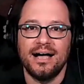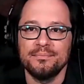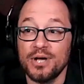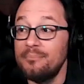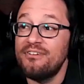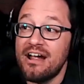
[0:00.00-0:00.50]

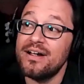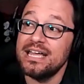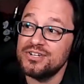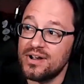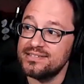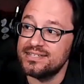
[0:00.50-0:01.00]
So I'm very
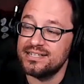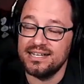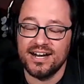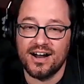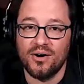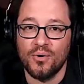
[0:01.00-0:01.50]
interested to
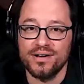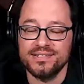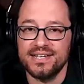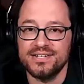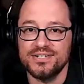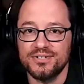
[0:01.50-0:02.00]
hear how
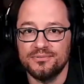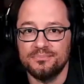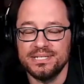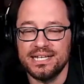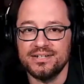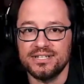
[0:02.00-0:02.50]
organizations are
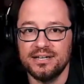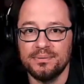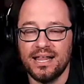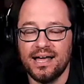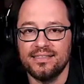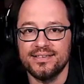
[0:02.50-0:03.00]
potentially
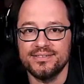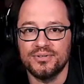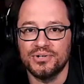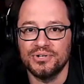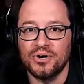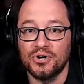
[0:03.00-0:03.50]
applying this
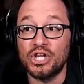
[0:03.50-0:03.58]
or